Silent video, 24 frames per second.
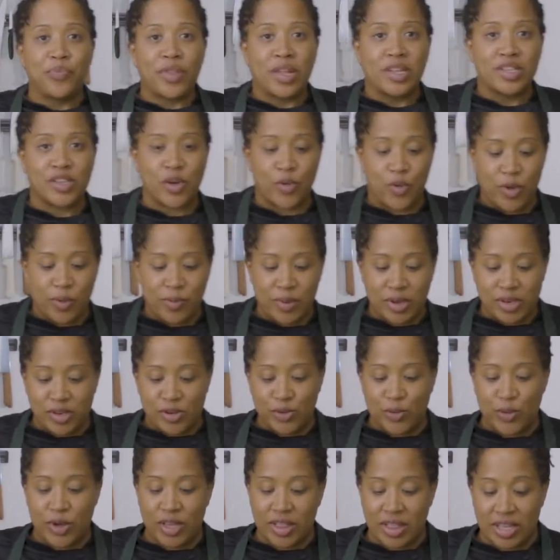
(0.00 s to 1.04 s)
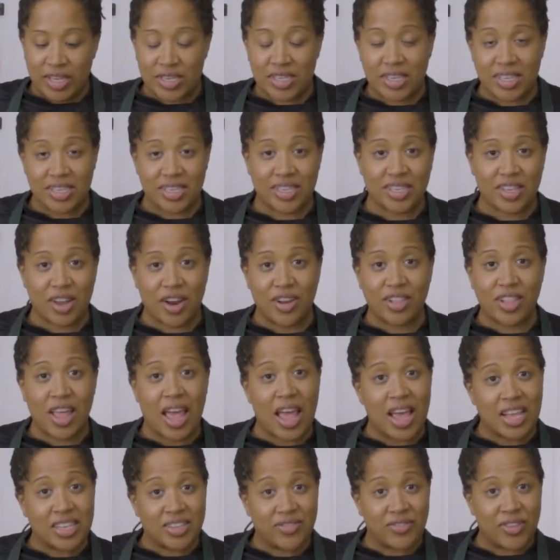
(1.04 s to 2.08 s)
So we've been doing this. This is our
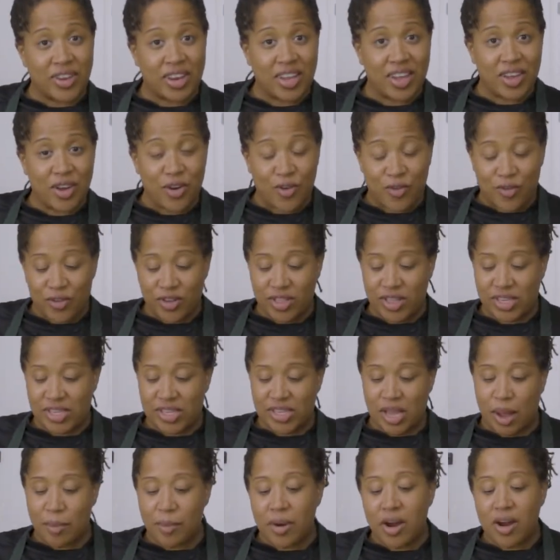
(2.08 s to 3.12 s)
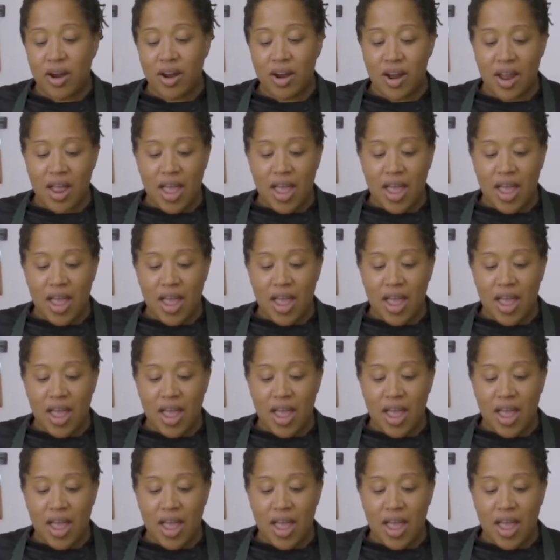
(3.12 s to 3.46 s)
last video for the summer.